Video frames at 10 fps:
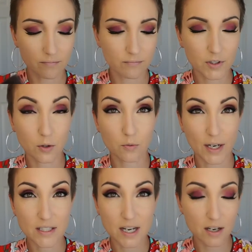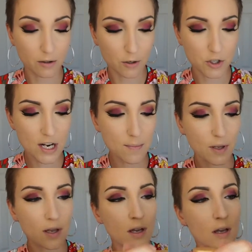little rectangular
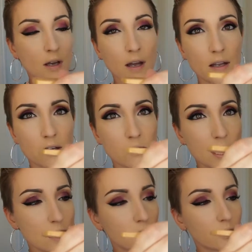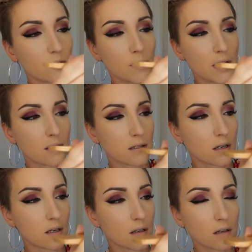shape. And you take a little bit
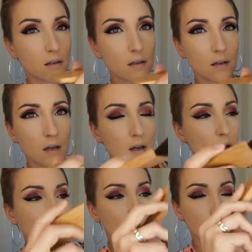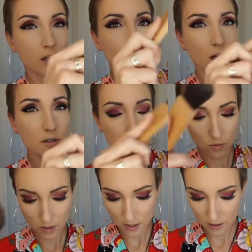of the
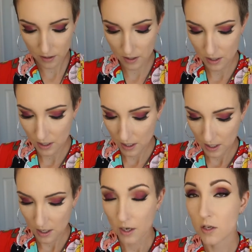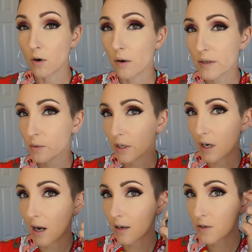contour. You always want to
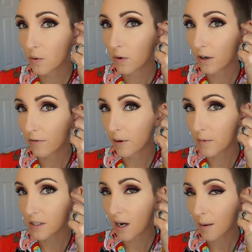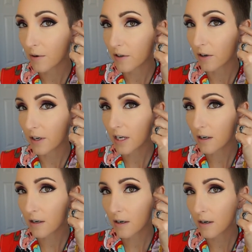contour from the top of your
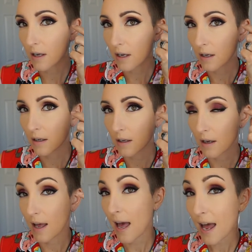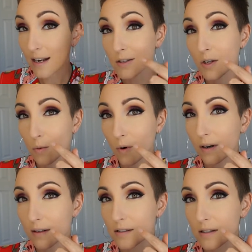ear, headed
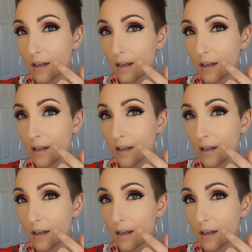towards